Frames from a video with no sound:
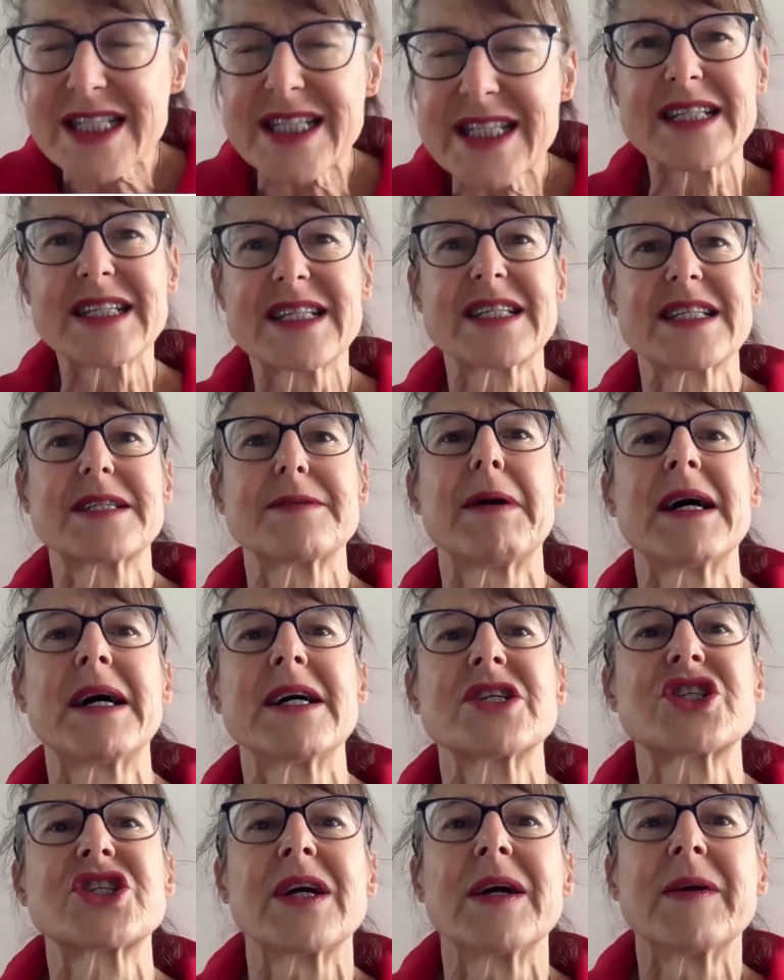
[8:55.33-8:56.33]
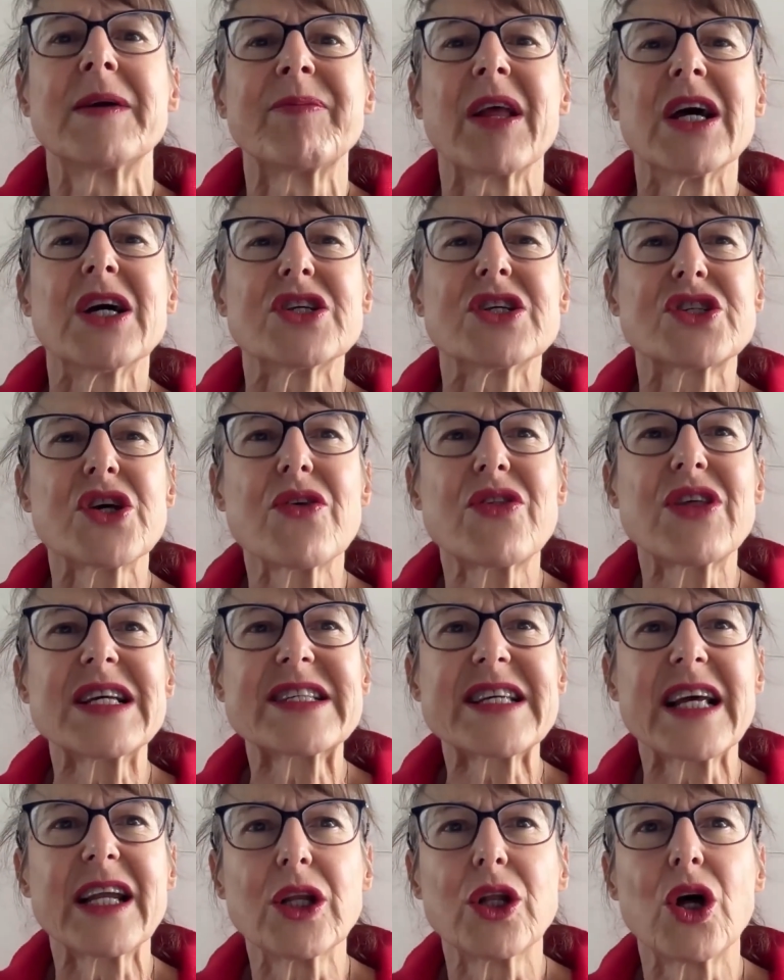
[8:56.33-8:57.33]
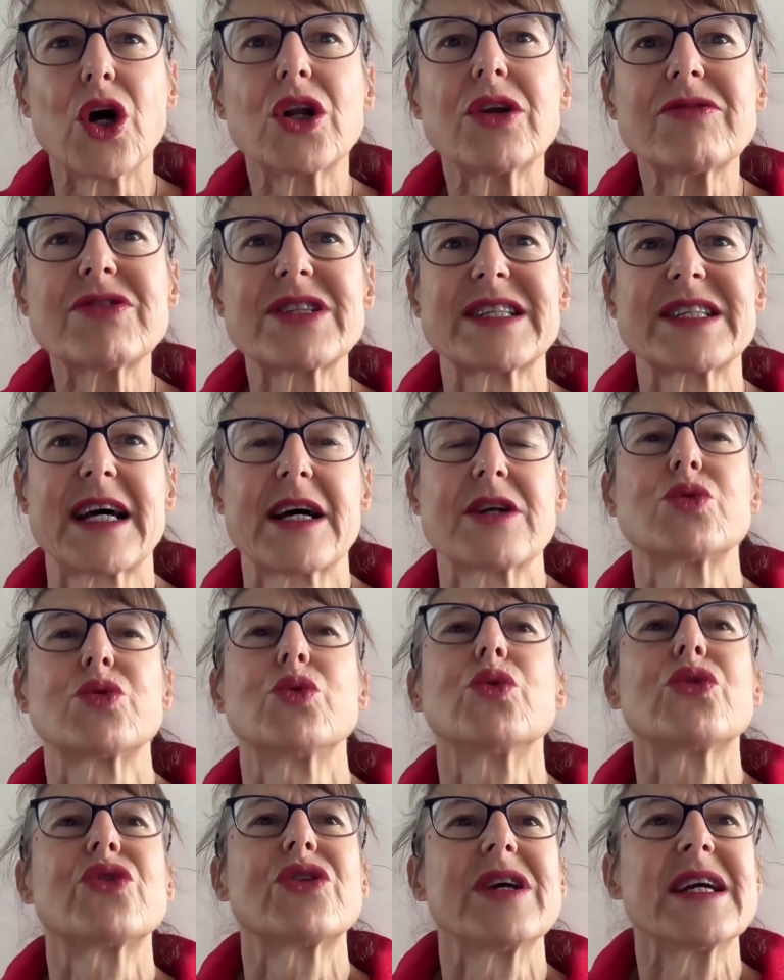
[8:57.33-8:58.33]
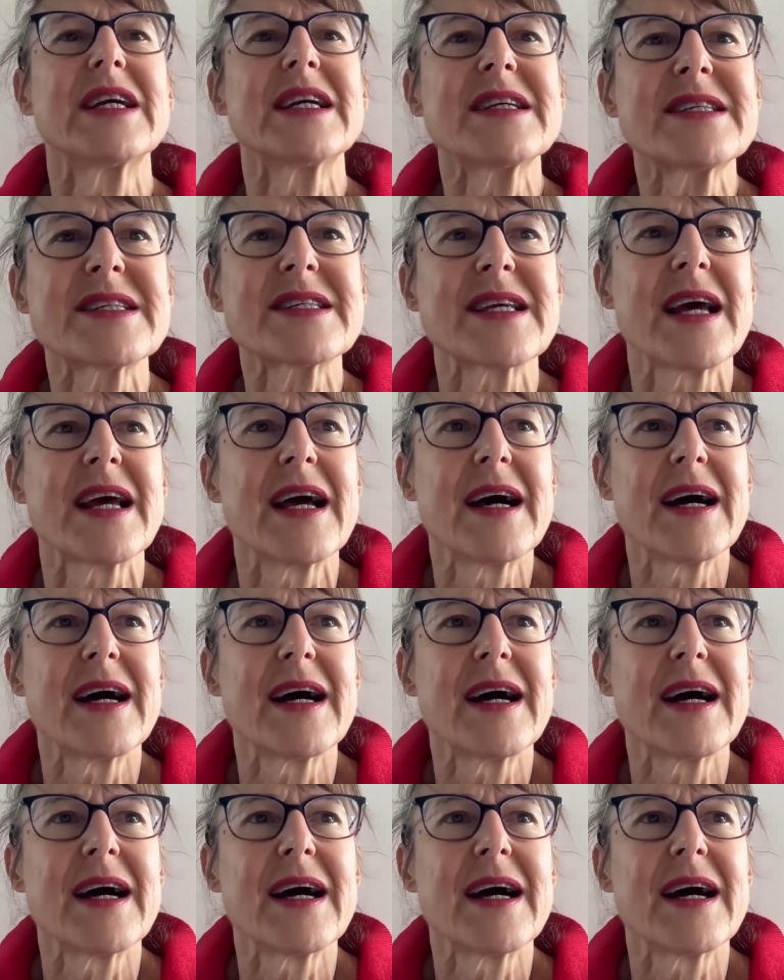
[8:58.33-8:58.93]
things as much. So there's a lot of subtle things,